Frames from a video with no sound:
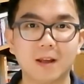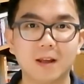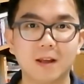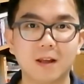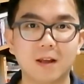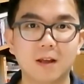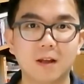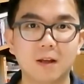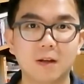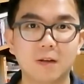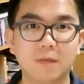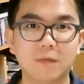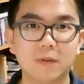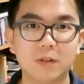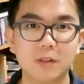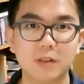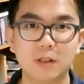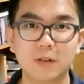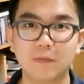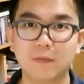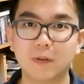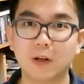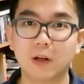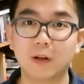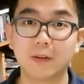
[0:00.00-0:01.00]
First of
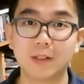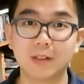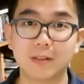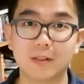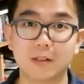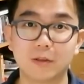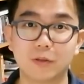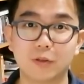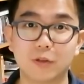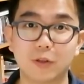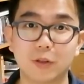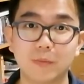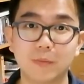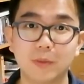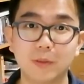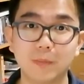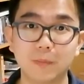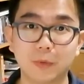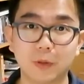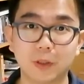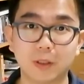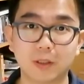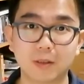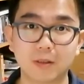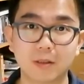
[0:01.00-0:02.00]
all, this is a German
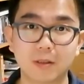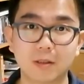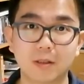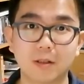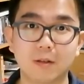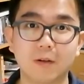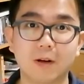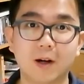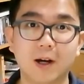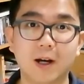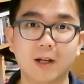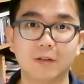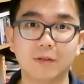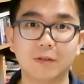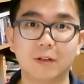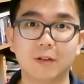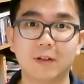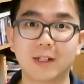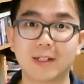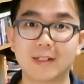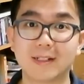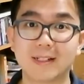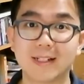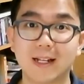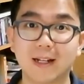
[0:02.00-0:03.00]
book, so I don't know
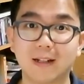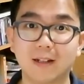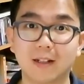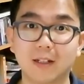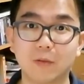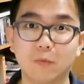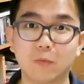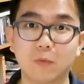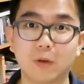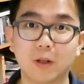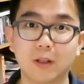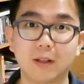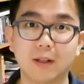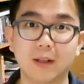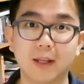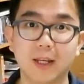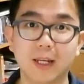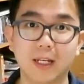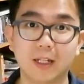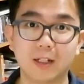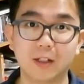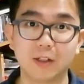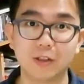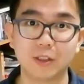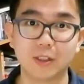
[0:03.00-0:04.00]
exactly what the
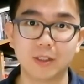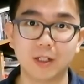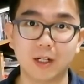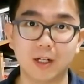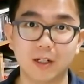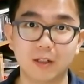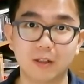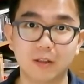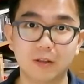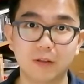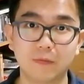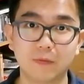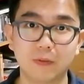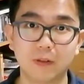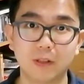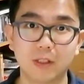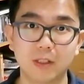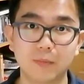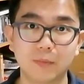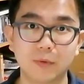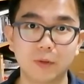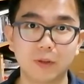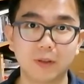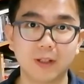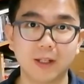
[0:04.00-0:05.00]
English title for this
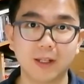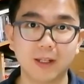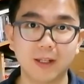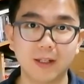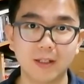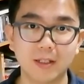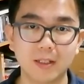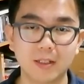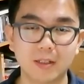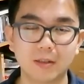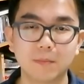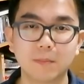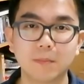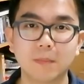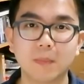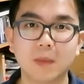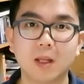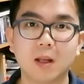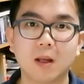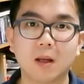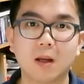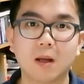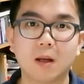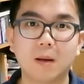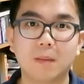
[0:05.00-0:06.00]
book is,
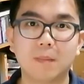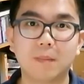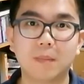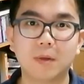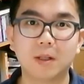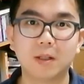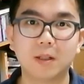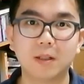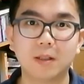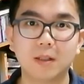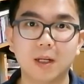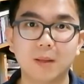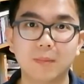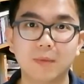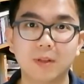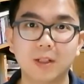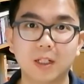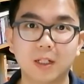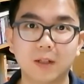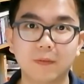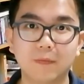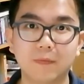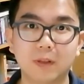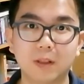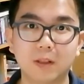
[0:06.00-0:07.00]
but I
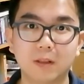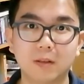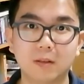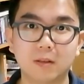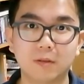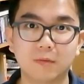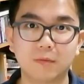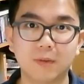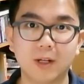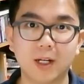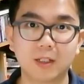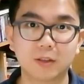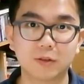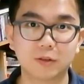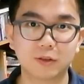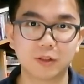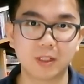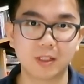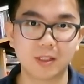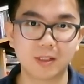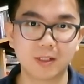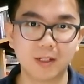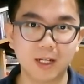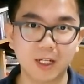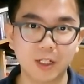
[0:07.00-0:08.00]
believe the direct
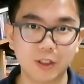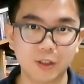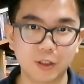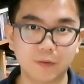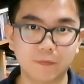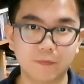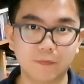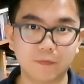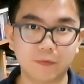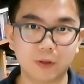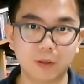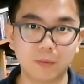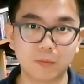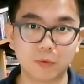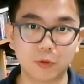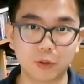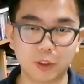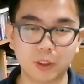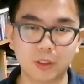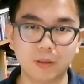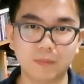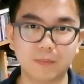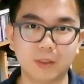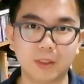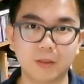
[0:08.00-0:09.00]
translation from
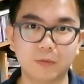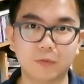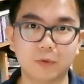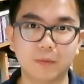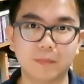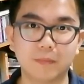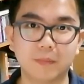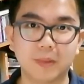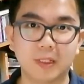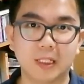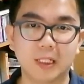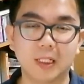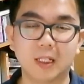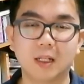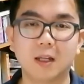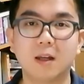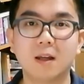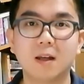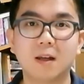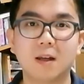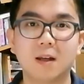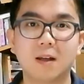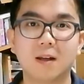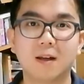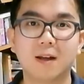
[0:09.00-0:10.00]
German would be
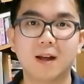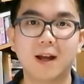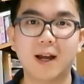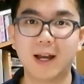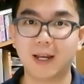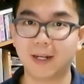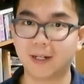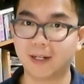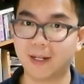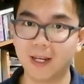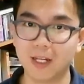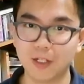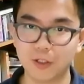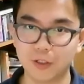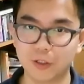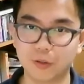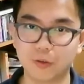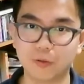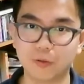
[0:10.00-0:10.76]
I Catch You,